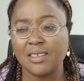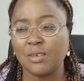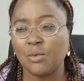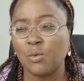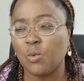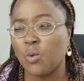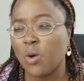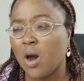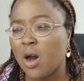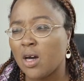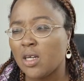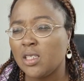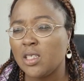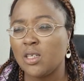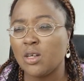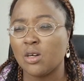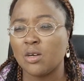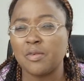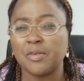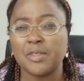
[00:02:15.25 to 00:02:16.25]

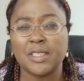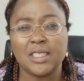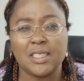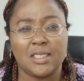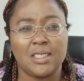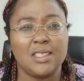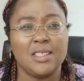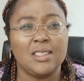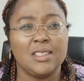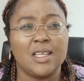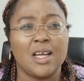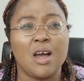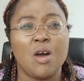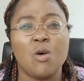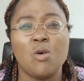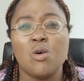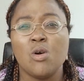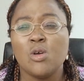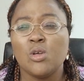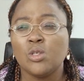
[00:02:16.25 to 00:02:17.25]
worthy of sitting
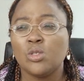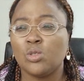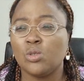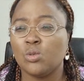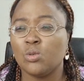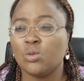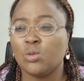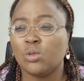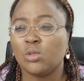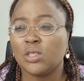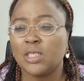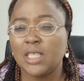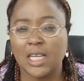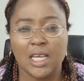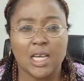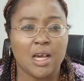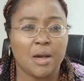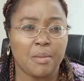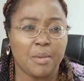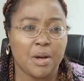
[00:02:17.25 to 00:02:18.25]
down to
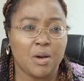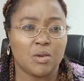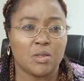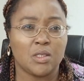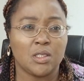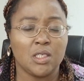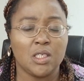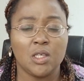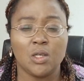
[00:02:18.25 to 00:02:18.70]
think about.